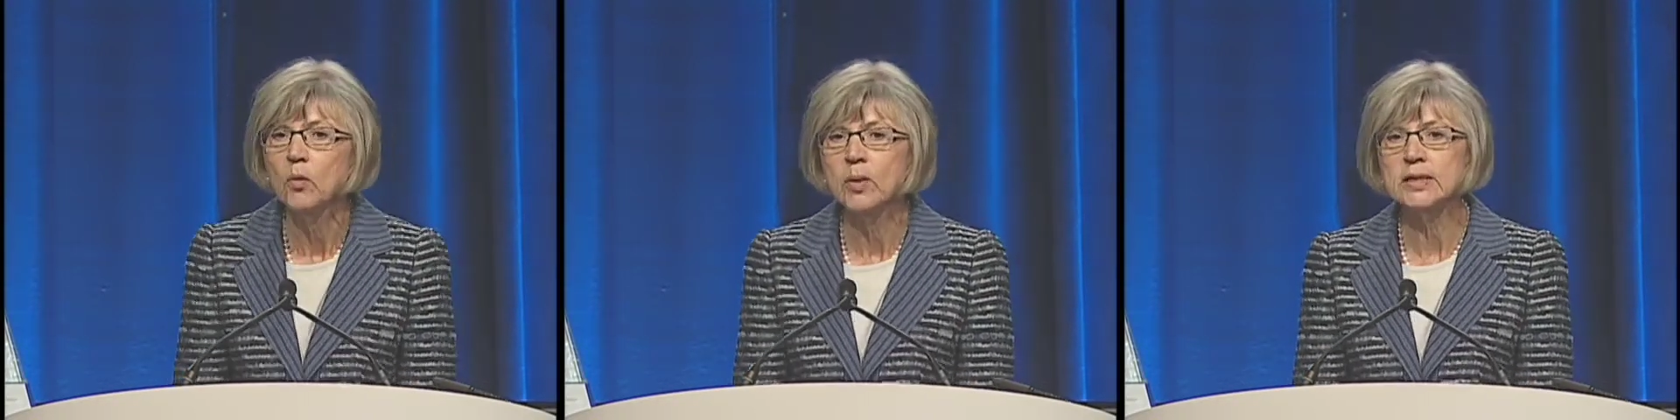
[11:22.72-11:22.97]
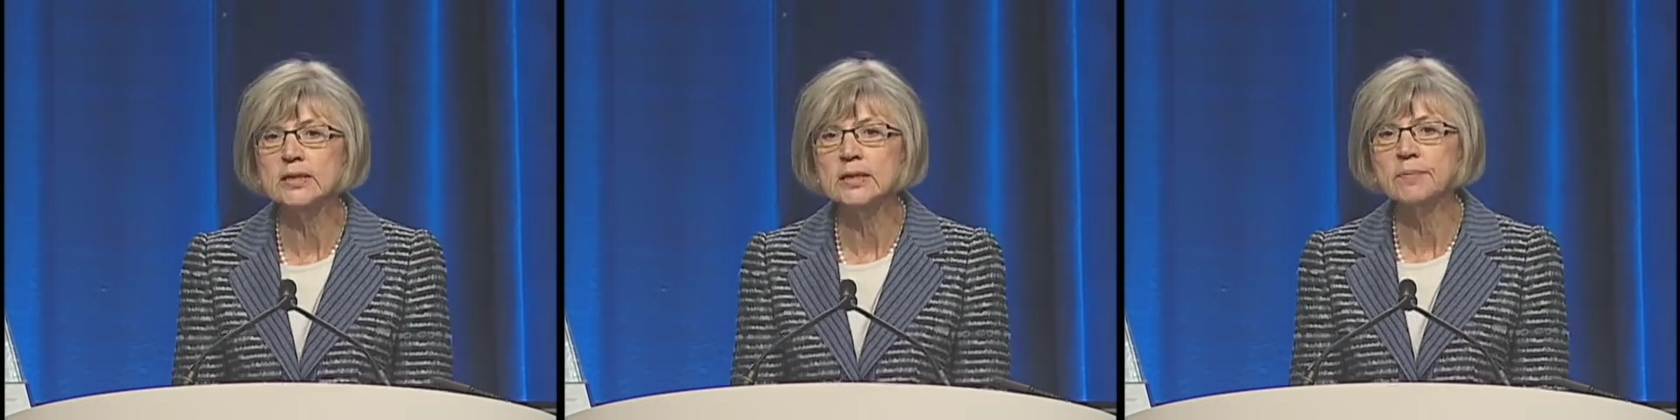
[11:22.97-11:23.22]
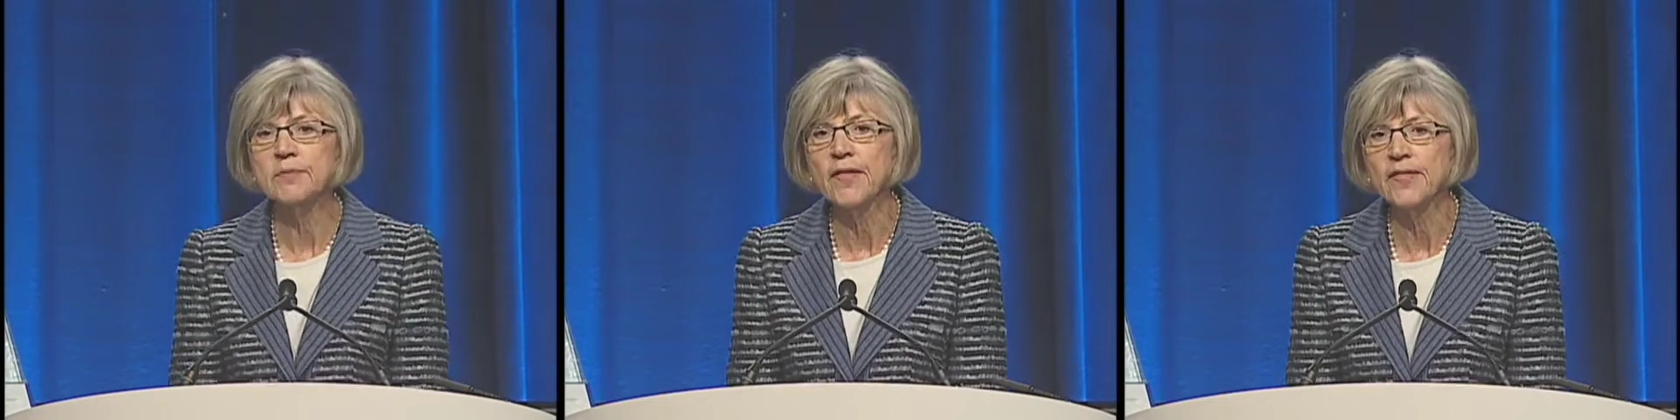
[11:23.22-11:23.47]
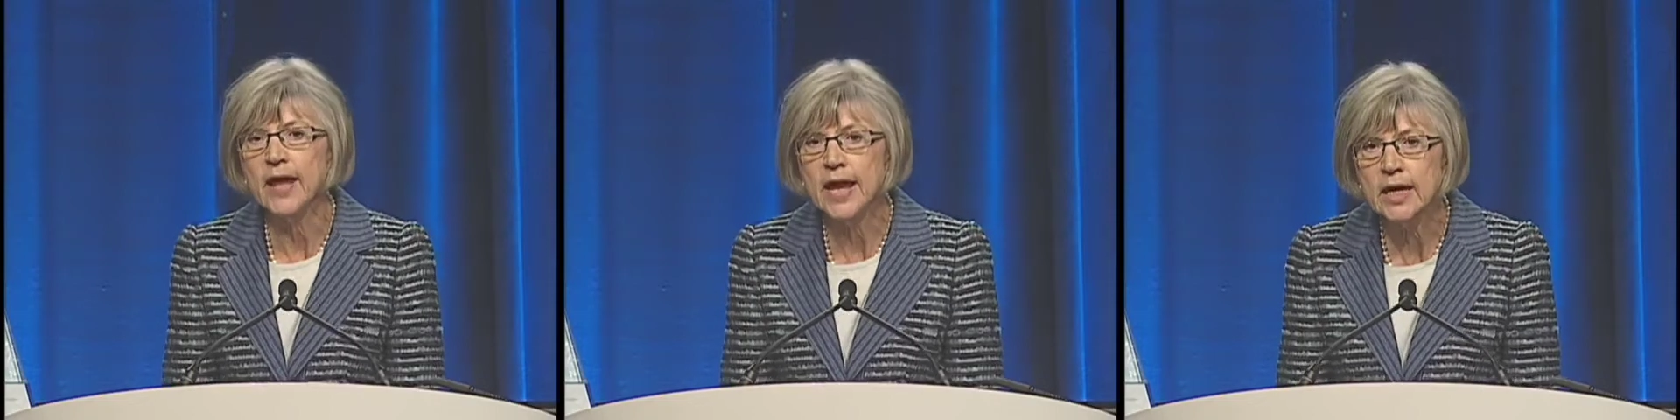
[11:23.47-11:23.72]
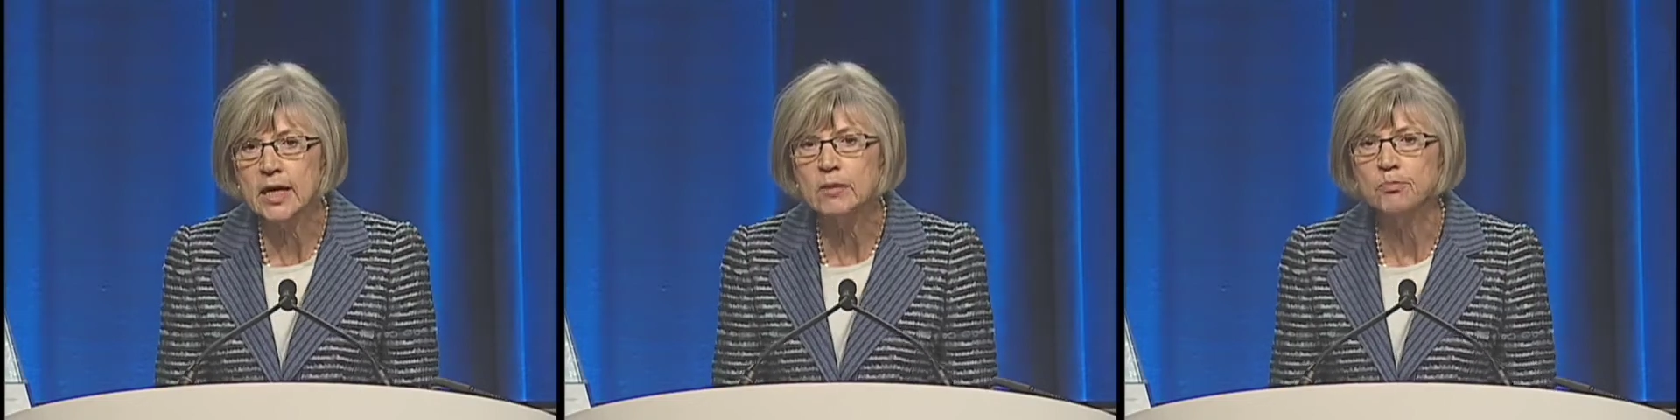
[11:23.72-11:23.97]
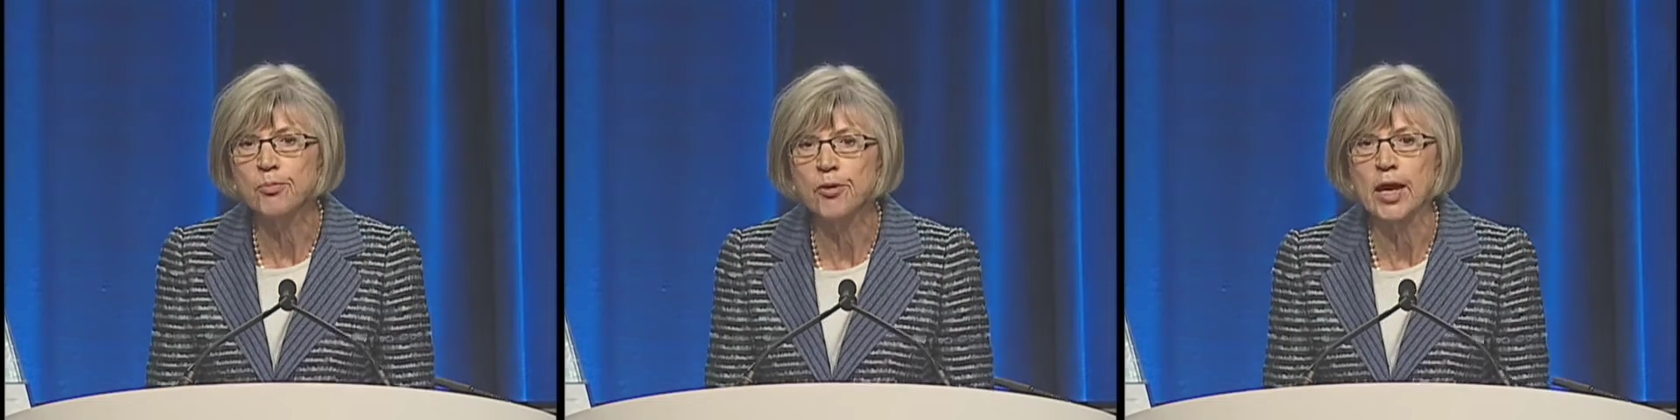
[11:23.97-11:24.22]
wisdom that they
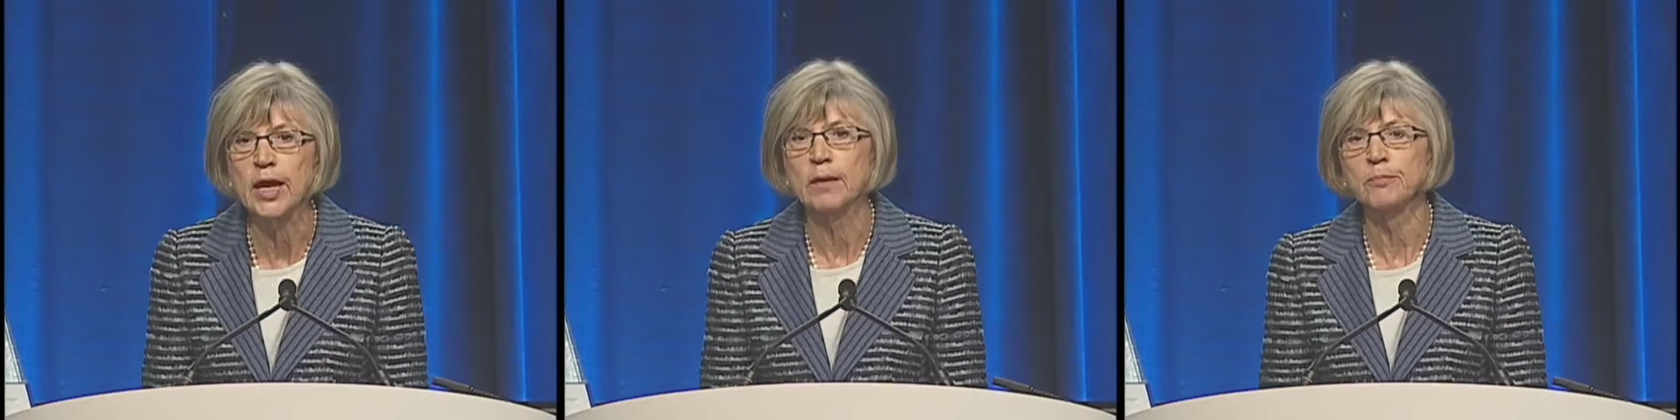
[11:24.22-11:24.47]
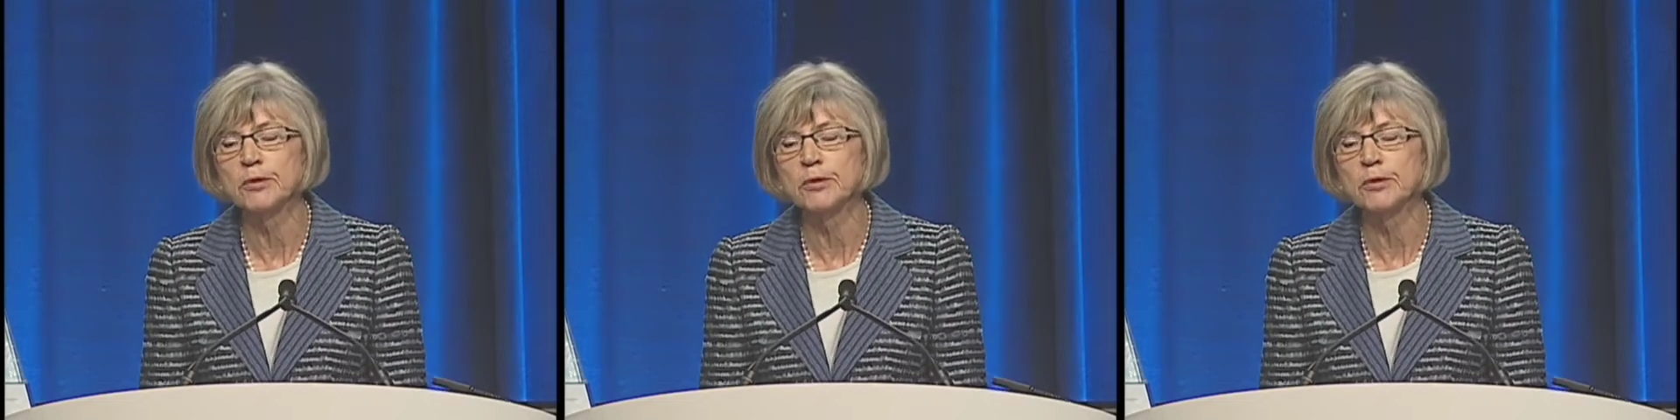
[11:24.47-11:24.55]
can bring,